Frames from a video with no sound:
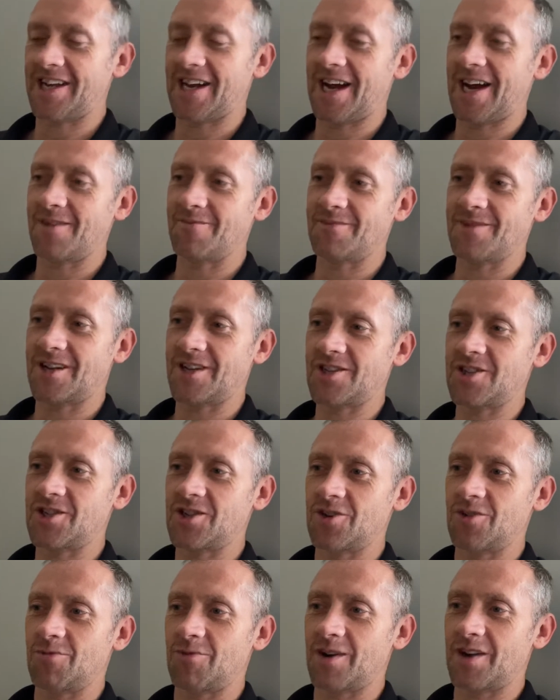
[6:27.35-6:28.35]
I'm not
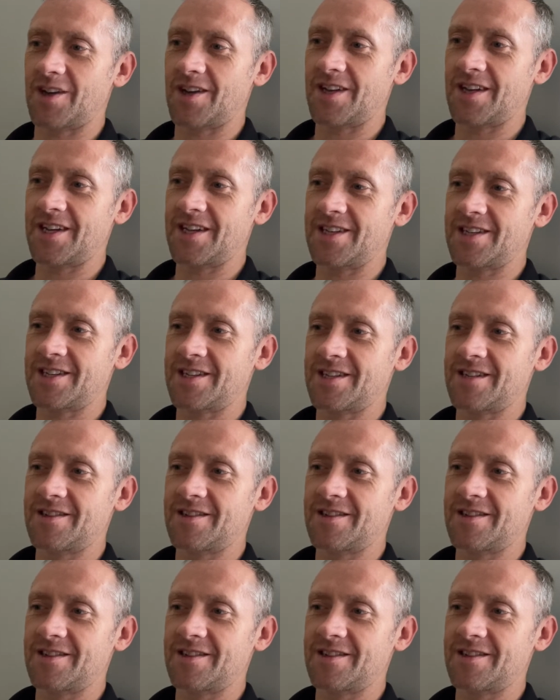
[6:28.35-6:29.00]
sure what it is.